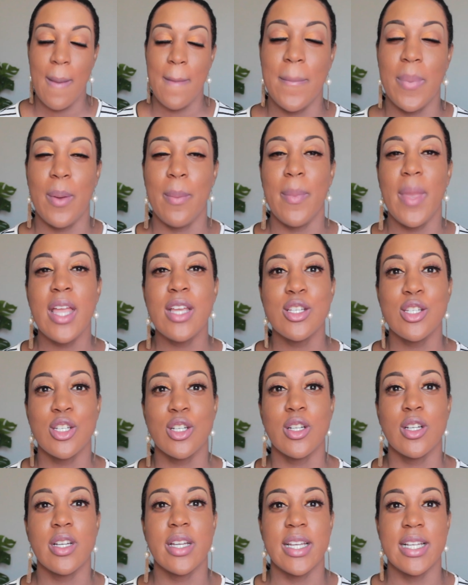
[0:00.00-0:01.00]
but make
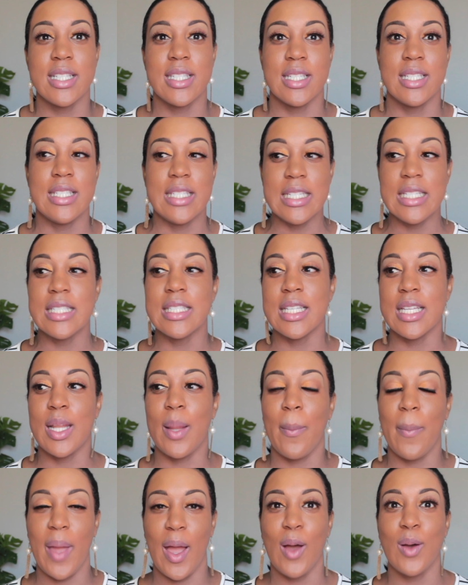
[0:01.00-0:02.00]
sure it's a decent
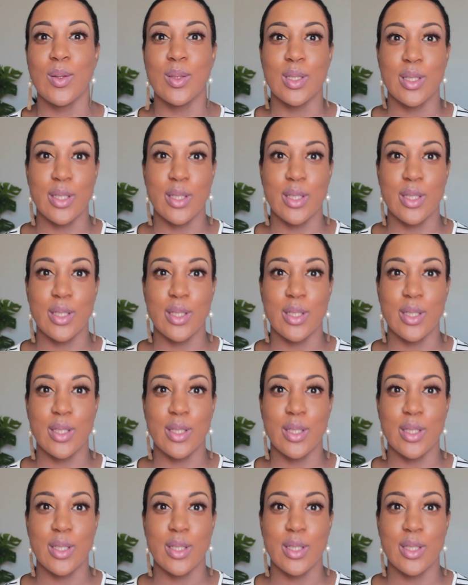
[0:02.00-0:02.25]
amount